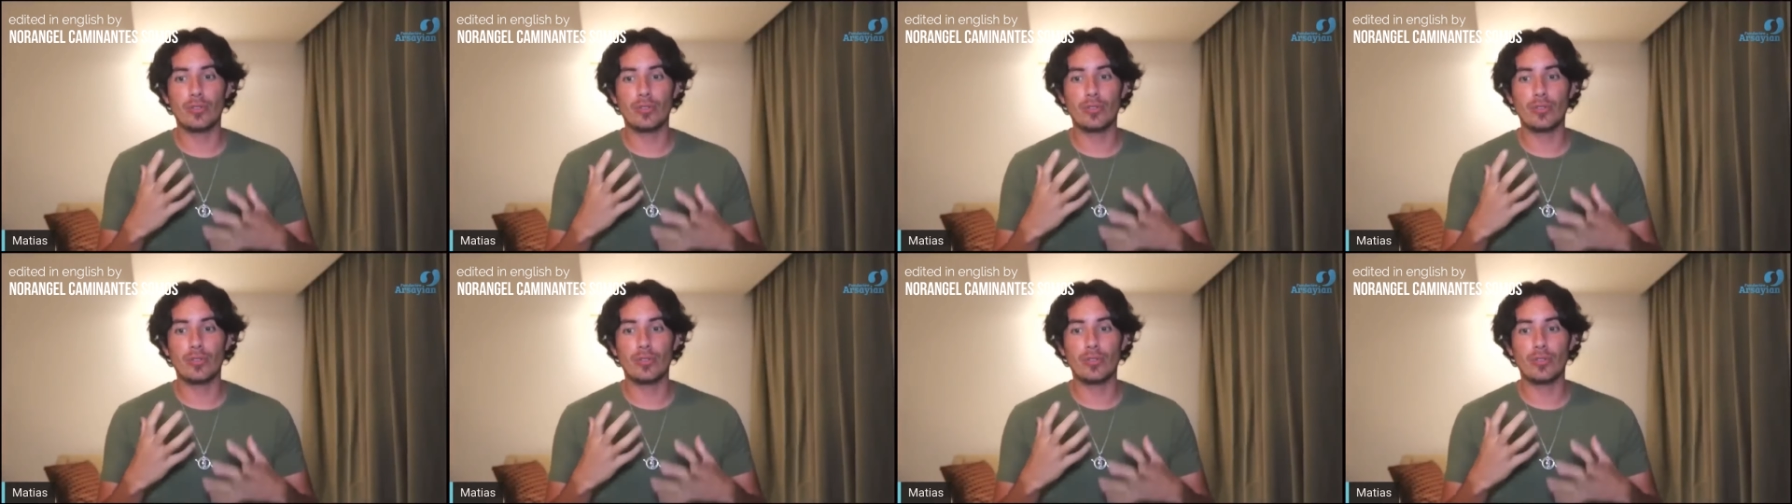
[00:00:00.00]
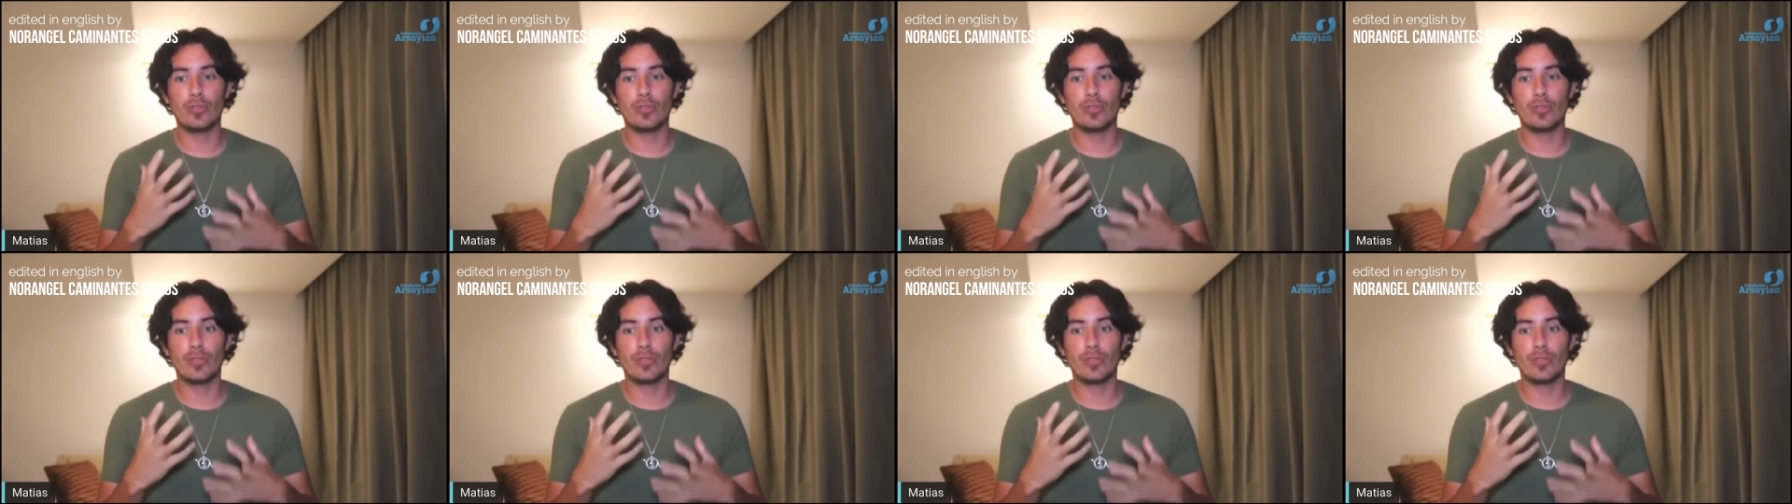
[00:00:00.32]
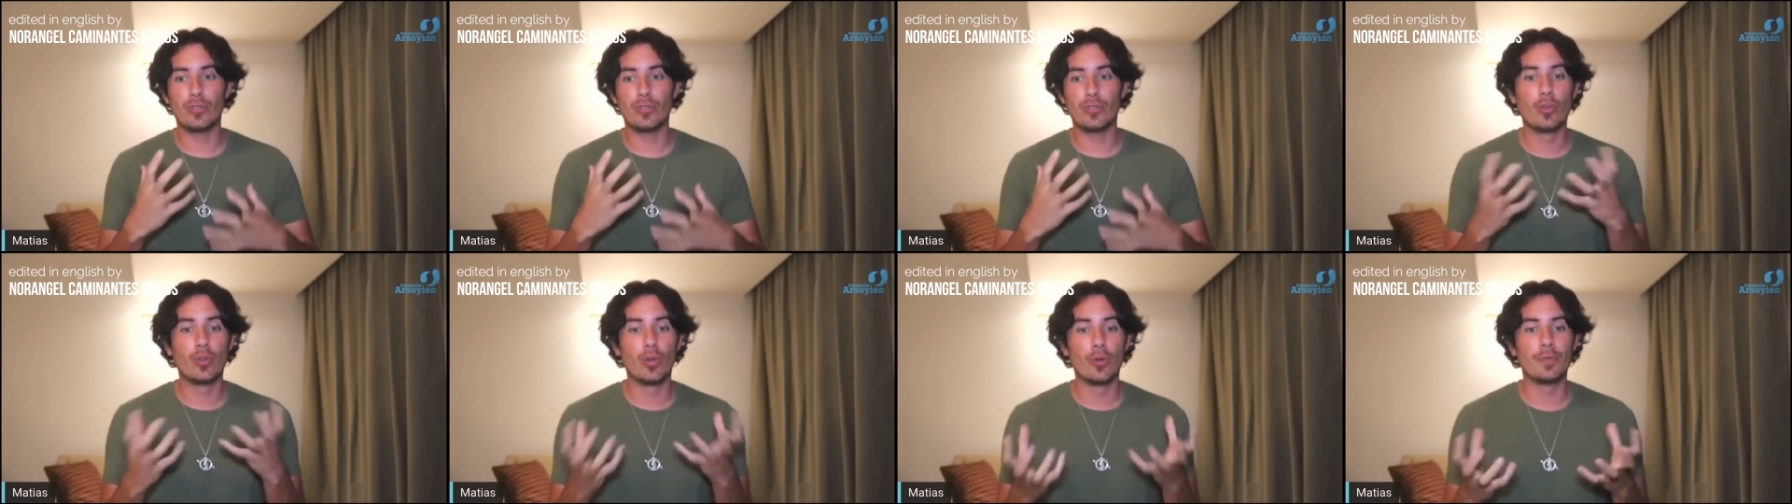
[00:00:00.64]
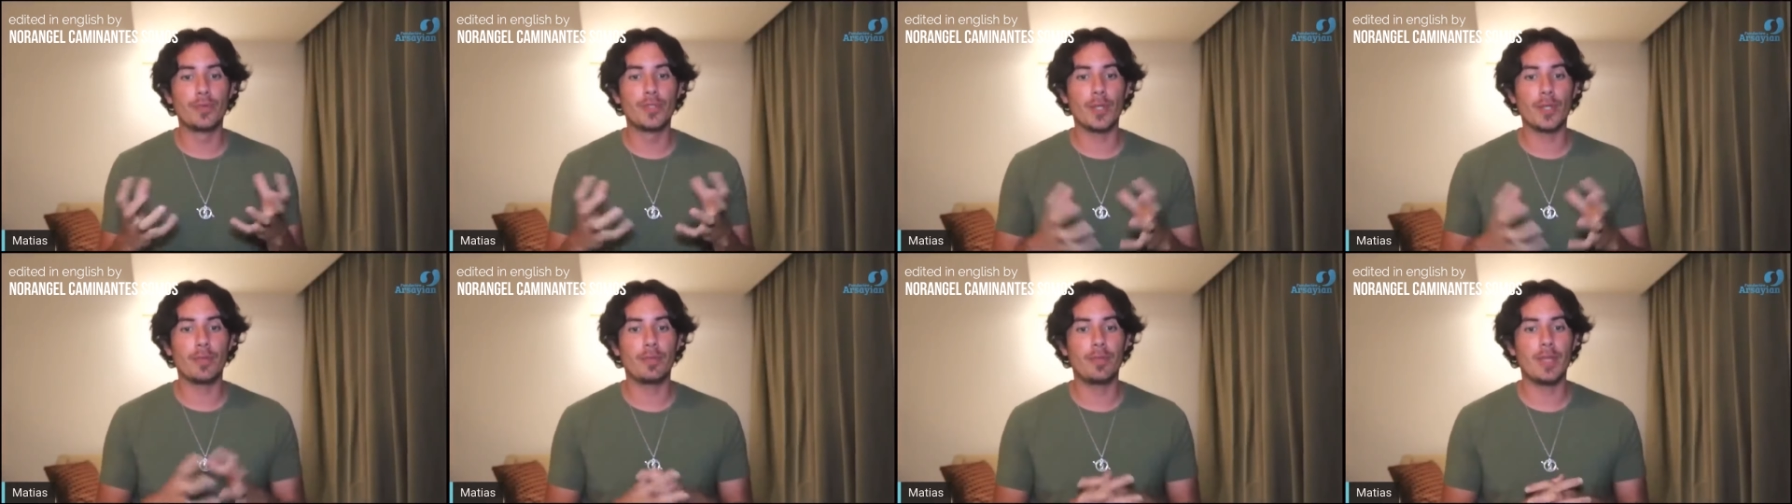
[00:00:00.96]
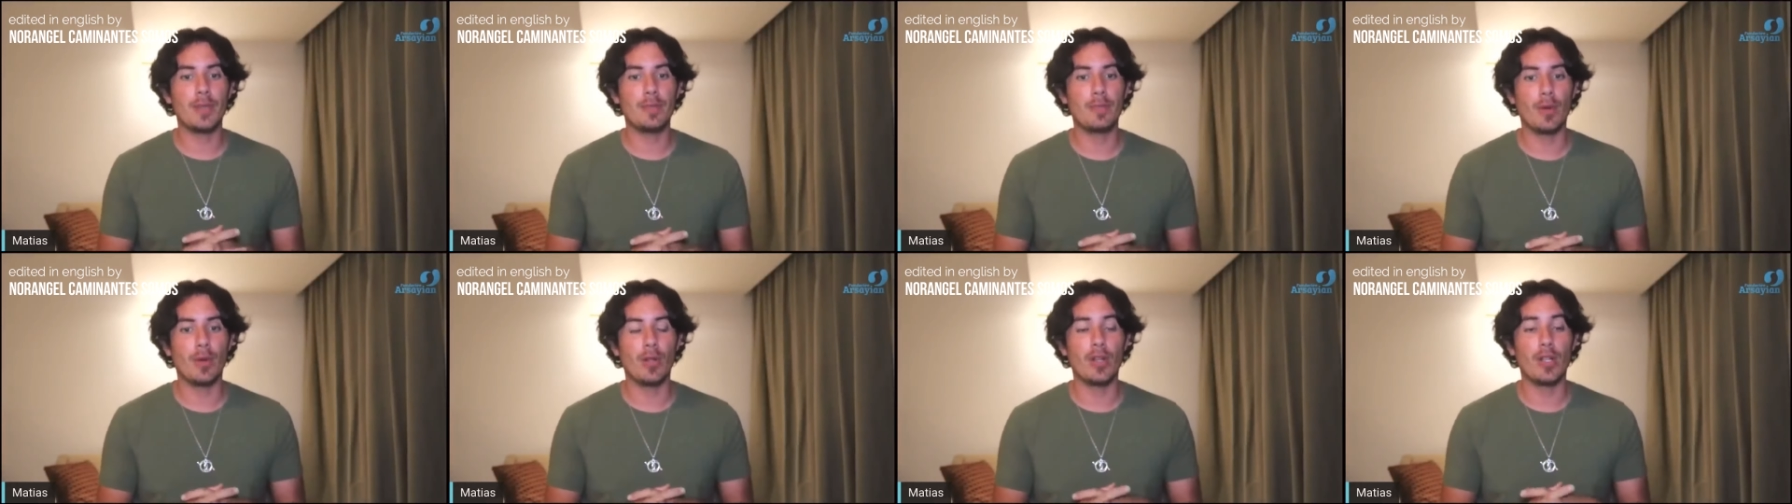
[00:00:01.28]
to name groups
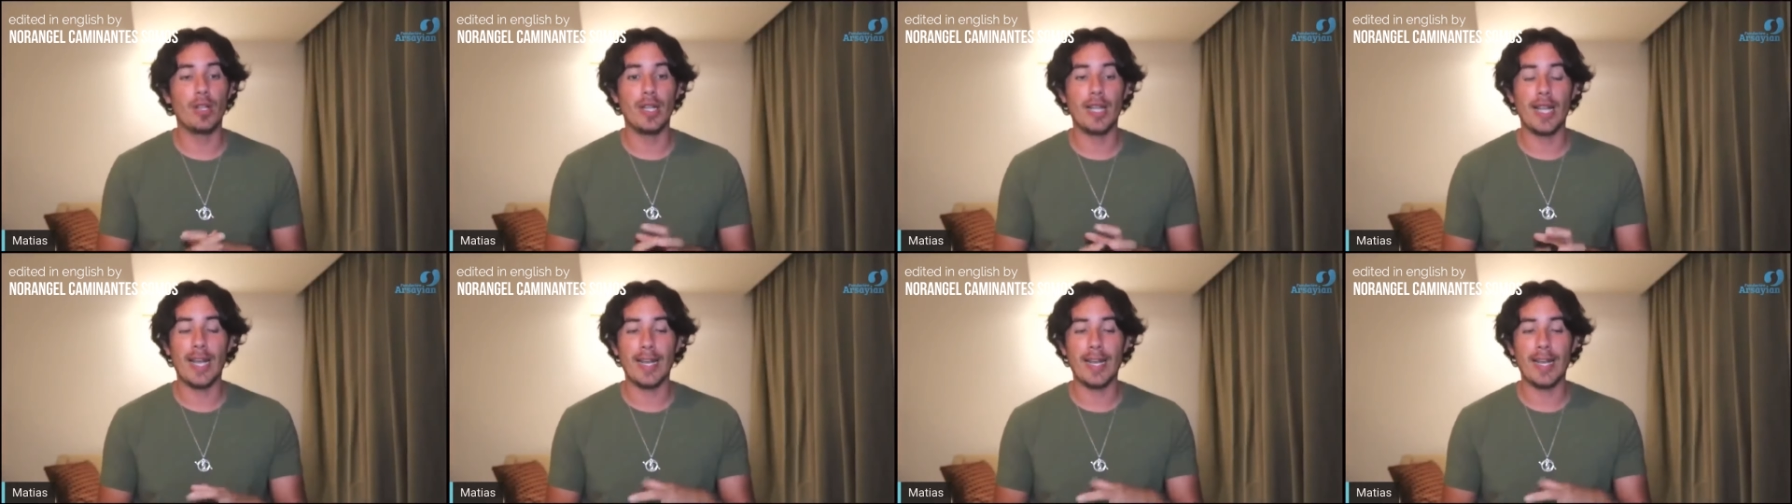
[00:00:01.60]
of people